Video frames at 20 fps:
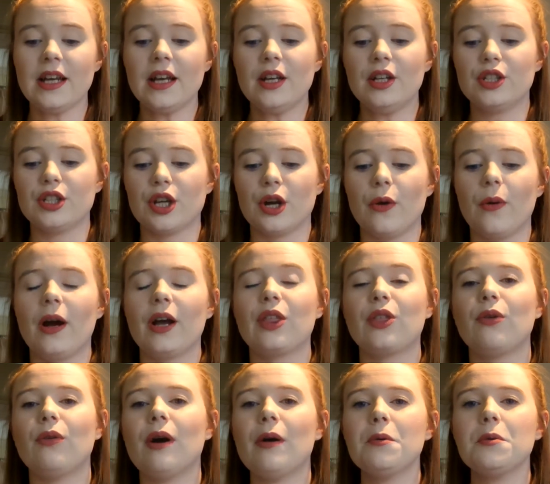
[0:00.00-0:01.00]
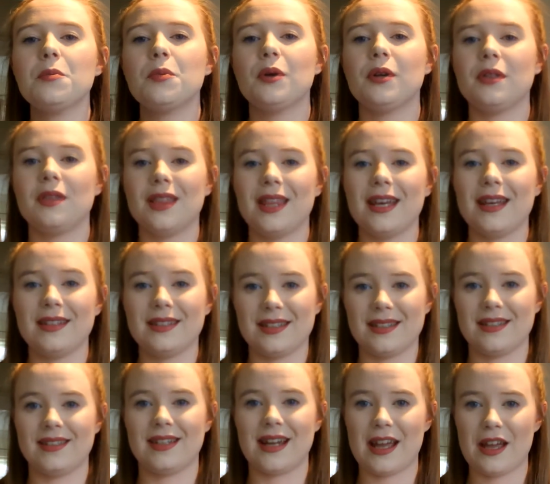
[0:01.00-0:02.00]
So I thought I would put this
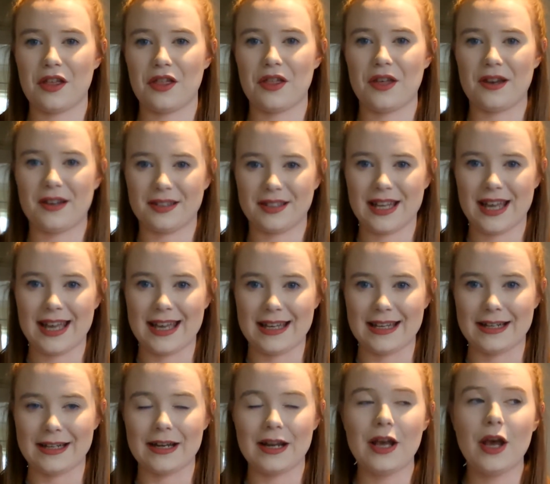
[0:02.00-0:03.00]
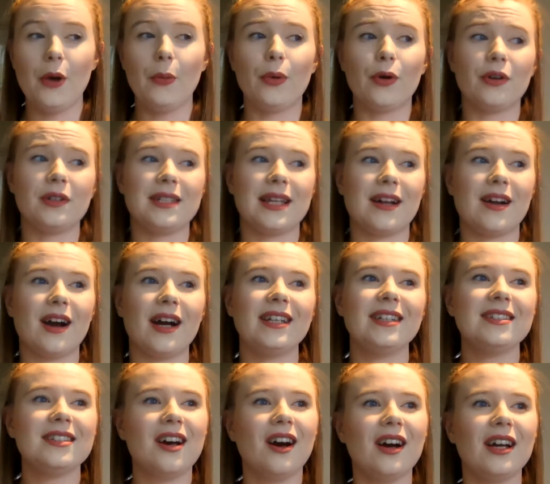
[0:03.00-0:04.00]
as day 13 because it kind of
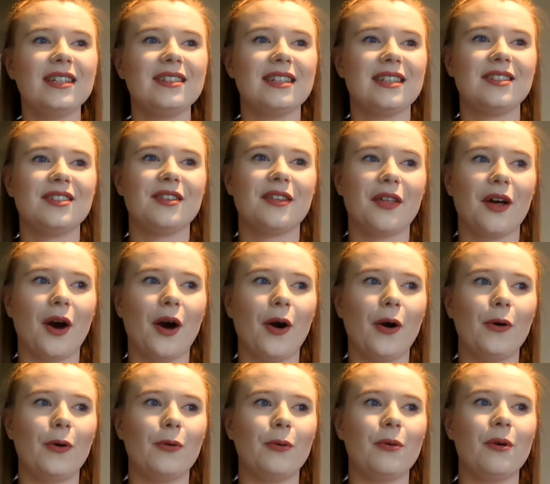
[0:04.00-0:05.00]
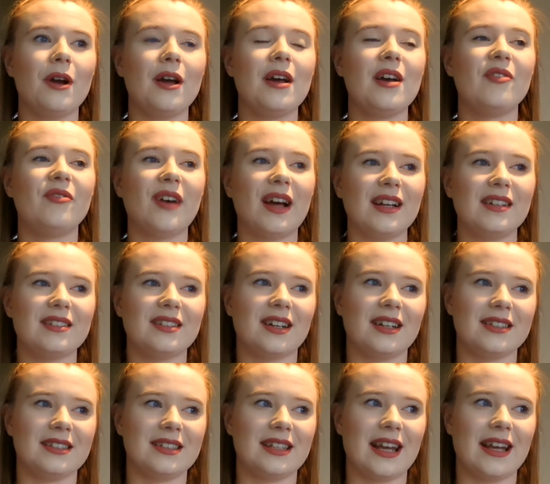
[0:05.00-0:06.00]
ties into the whole
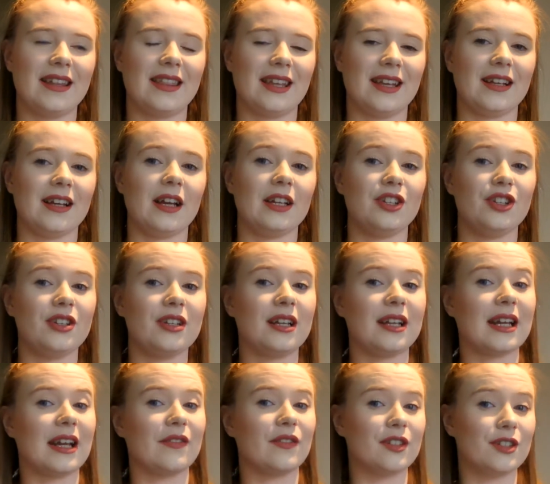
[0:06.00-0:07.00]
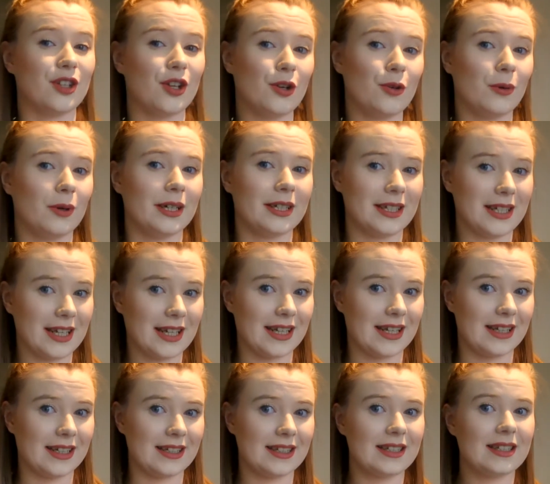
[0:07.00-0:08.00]
Valentine's Day thing, and you can have the two
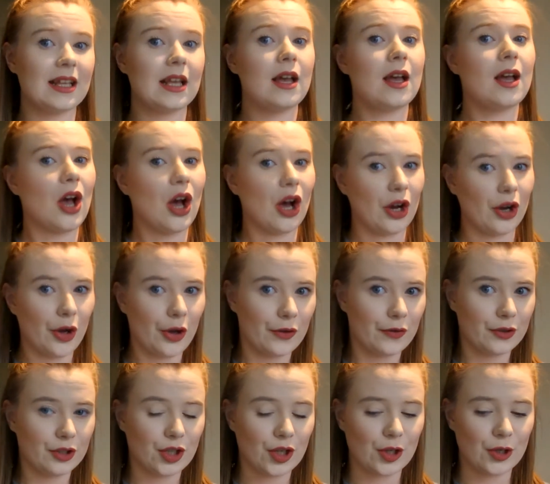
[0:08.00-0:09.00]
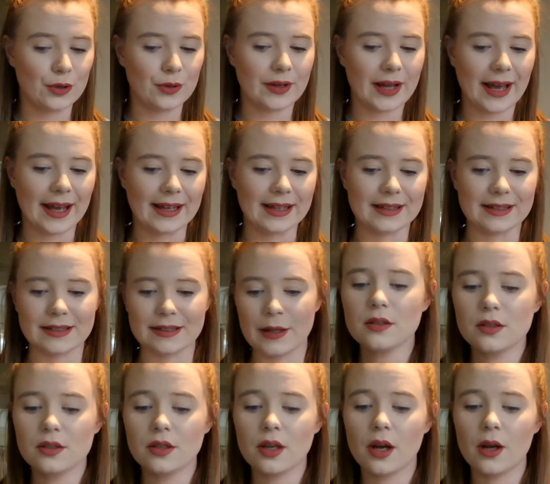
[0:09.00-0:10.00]
ideas over 2 days.
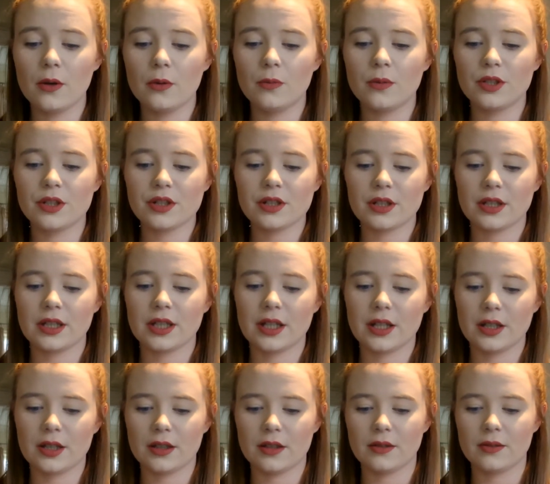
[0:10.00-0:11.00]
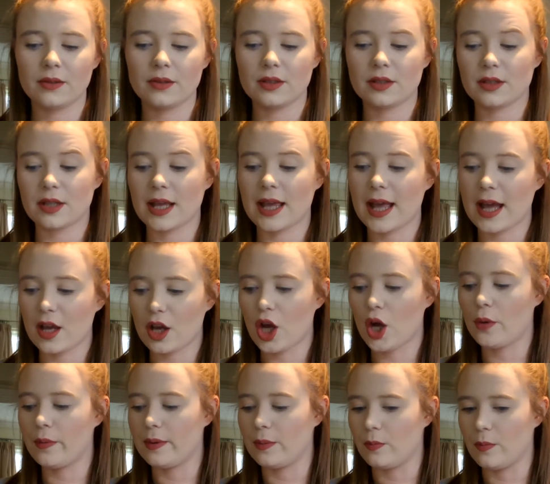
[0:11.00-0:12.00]
So we're just gonna get
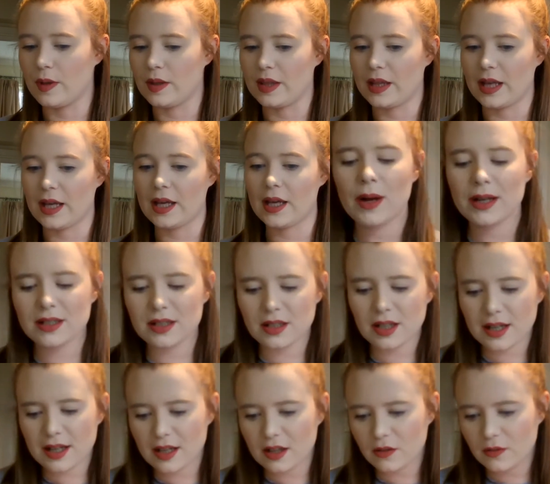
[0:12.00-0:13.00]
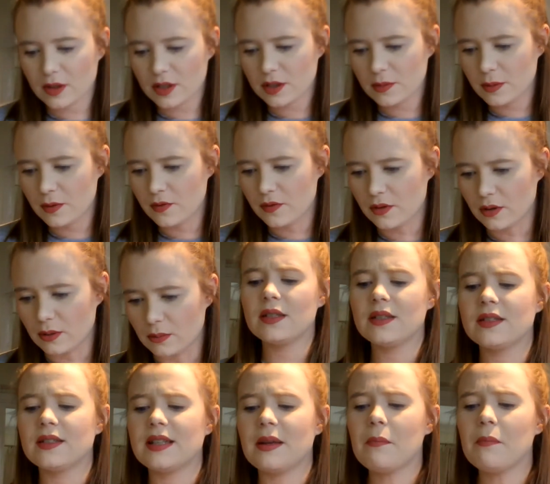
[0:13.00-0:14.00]
going with it. Where did I get the recipe from?
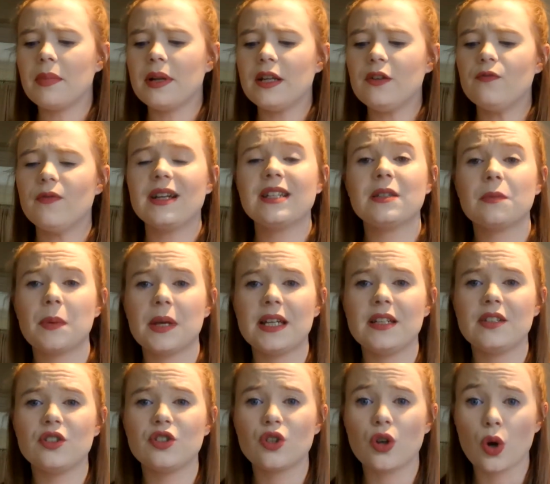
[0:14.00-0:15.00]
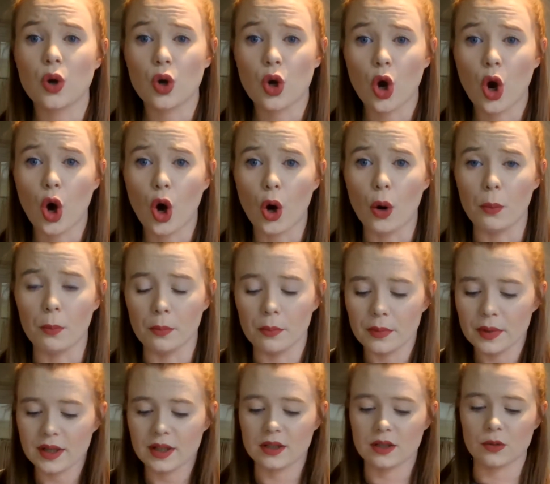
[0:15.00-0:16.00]
Simplyrecipes.com
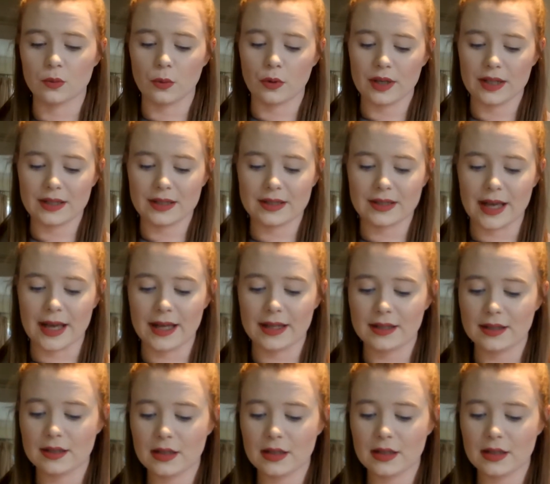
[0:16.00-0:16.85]
is what it says.